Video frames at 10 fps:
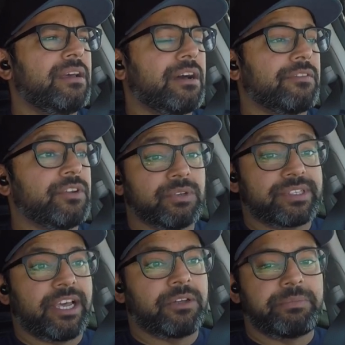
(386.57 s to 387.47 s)
of no
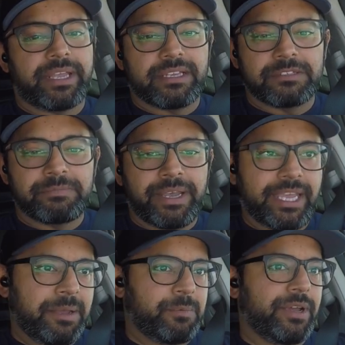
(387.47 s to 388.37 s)
sound because
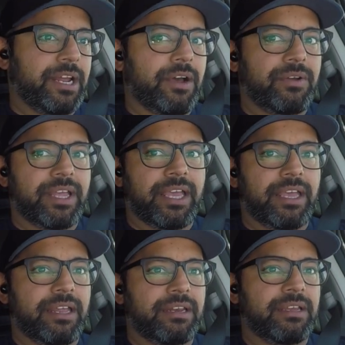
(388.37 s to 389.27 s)
my amp went out,
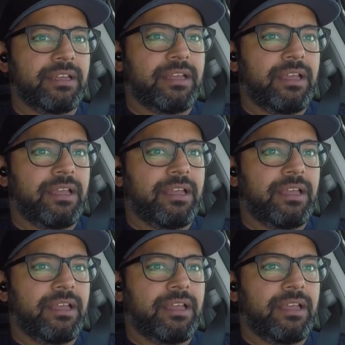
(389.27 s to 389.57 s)
and